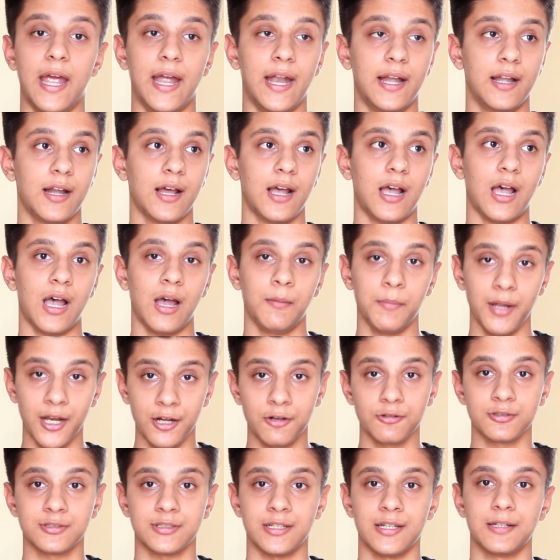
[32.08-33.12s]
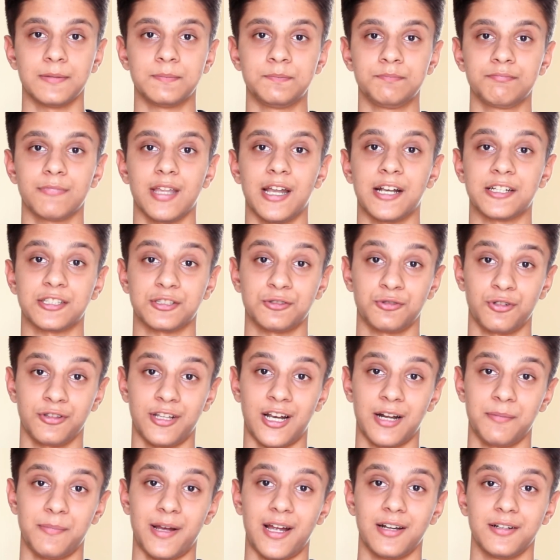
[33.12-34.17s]
and I'm here to say it's not
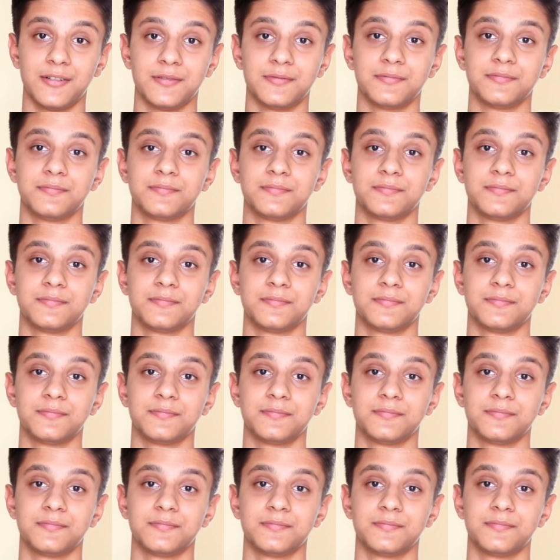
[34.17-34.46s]
that bad.